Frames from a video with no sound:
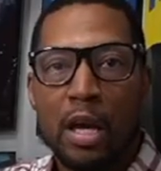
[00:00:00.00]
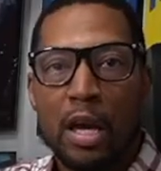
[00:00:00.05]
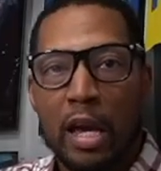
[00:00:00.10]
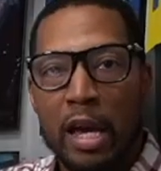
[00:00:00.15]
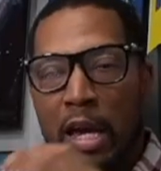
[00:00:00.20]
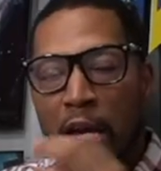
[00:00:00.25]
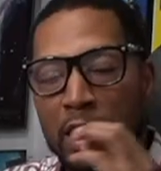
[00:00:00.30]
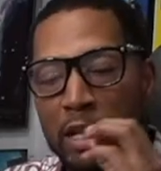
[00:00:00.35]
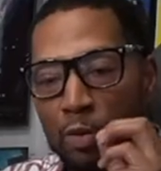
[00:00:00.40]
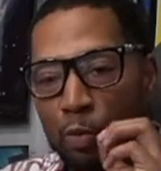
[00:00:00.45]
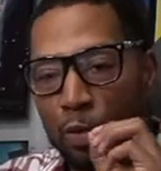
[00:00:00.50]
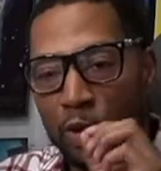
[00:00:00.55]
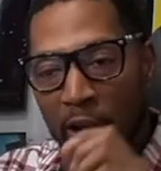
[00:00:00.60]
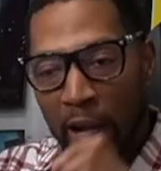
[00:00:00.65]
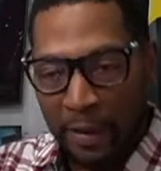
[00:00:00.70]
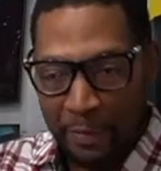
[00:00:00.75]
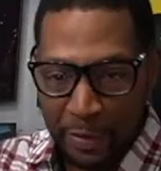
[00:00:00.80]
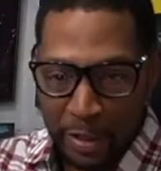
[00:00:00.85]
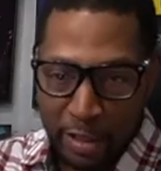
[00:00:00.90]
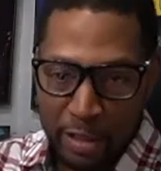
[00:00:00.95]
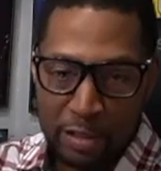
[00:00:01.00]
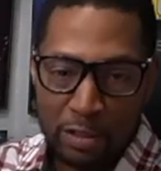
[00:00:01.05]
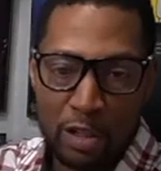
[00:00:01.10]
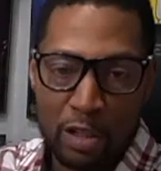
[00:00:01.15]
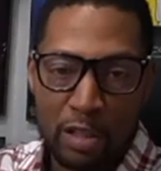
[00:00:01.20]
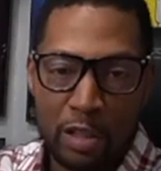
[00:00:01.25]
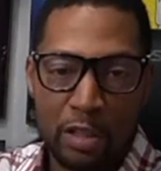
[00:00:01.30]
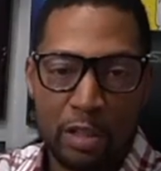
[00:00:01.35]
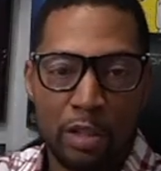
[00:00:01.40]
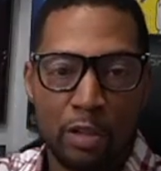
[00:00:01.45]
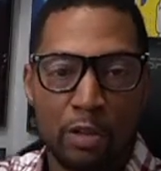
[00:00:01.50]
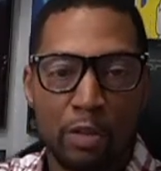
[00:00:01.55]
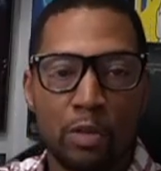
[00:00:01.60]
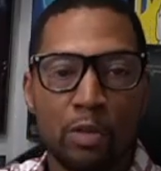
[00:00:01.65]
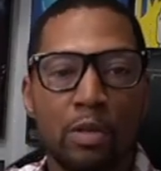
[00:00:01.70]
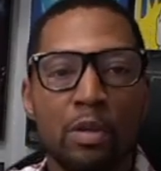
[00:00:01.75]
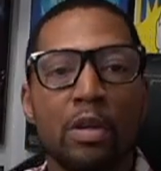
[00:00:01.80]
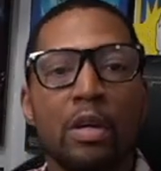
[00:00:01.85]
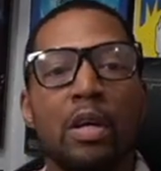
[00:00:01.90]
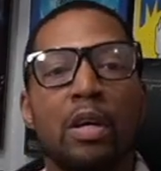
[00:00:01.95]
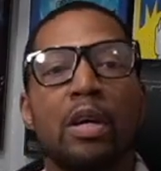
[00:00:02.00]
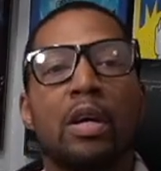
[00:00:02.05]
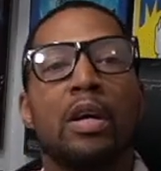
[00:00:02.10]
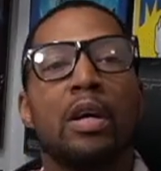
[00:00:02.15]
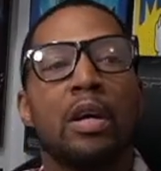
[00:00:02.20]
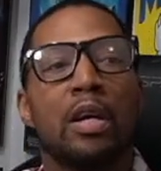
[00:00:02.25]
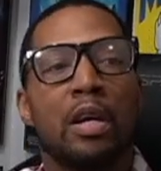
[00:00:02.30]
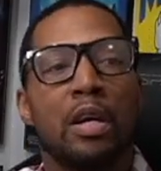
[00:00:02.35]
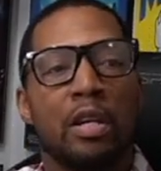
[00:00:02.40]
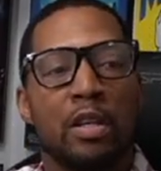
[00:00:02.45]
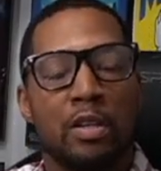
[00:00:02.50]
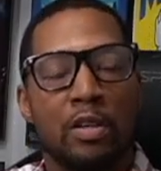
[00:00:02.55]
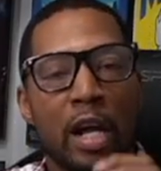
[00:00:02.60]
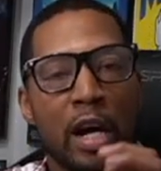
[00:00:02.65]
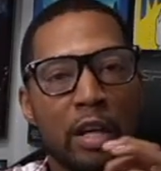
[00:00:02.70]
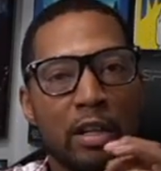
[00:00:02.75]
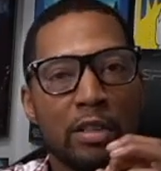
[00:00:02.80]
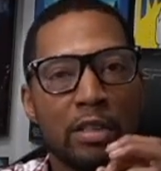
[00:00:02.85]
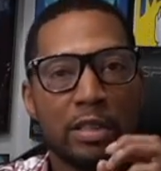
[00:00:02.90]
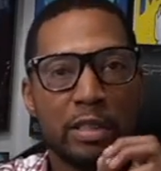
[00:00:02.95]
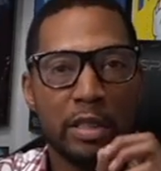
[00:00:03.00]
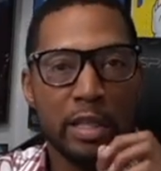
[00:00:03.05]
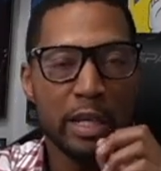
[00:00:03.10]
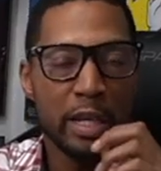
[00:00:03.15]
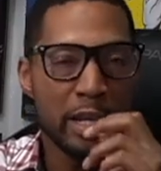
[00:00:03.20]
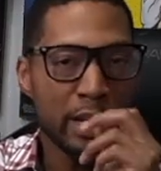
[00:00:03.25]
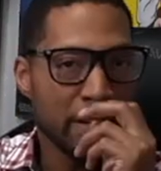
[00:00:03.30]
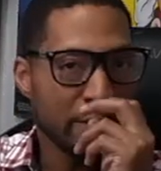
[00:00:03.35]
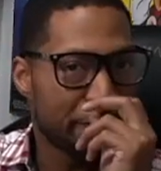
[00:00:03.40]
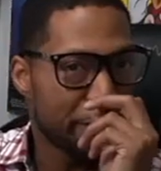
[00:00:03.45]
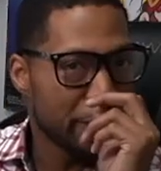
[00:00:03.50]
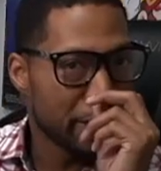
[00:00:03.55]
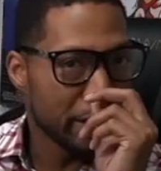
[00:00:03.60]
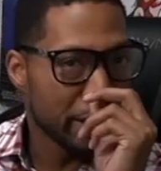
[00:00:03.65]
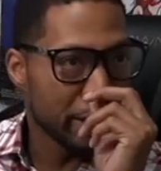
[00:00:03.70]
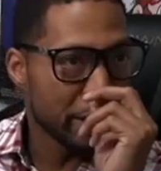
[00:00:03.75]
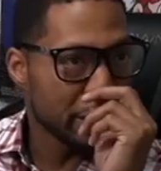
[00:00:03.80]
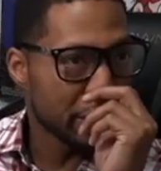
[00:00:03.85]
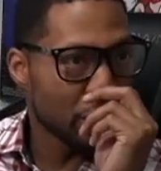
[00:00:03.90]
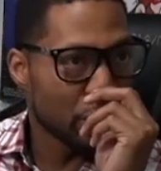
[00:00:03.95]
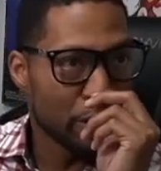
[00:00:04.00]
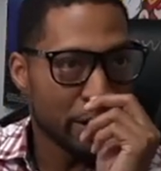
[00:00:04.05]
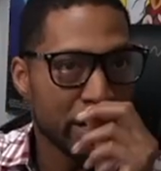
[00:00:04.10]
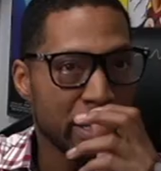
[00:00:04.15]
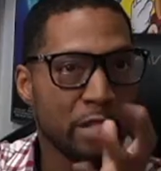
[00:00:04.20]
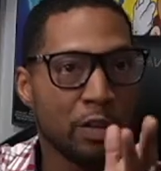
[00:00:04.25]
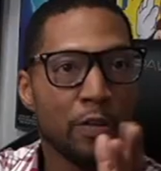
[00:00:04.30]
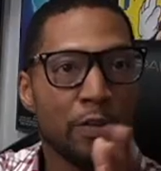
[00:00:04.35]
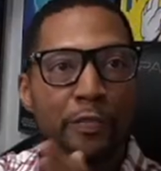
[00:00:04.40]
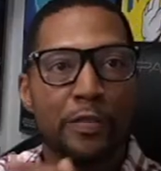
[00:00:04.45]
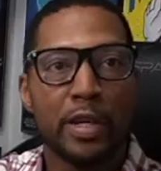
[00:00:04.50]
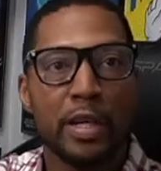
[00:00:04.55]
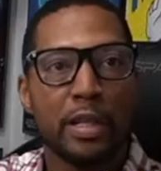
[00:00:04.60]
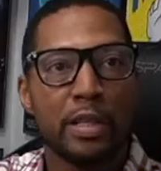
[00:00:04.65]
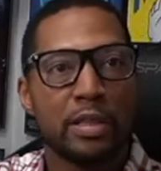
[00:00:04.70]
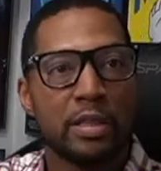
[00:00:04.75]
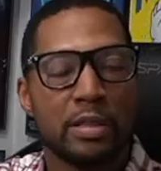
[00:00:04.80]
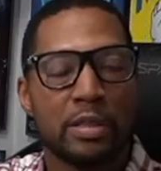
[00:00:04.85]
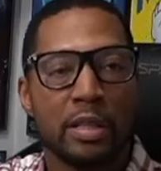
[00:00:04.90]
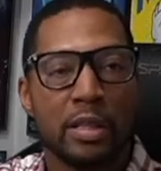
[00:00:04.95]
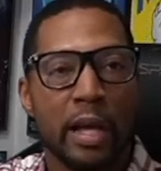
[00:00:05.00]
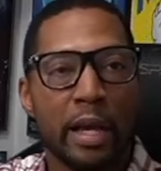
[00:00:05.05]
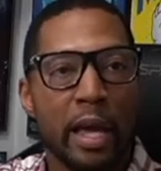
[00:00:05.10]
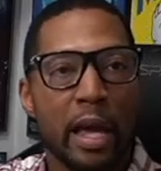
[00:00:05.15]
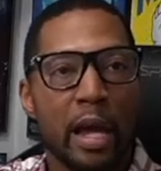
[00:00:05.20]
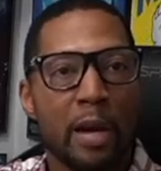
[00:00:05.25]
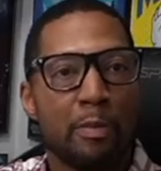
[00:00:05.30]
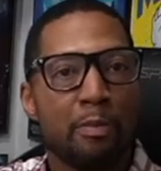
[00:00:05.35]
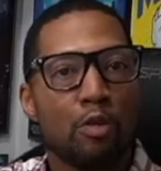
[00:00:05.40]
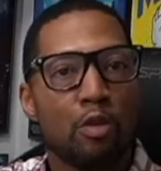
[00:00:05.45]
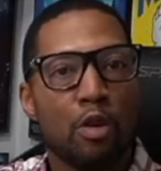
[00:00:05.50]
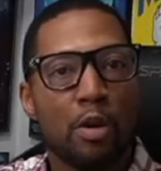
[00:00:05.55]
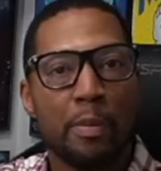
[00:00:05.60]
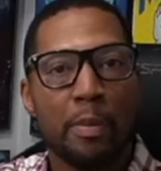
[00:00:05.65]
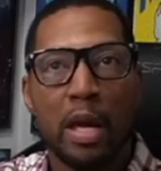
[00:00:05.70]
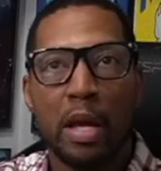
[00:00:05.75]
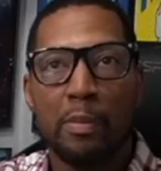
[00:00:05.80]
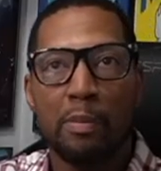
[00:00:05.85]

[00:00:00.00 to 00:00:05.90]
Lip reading: And what I think he's going to do, you're not going to see any footage or any new footage until like April or May,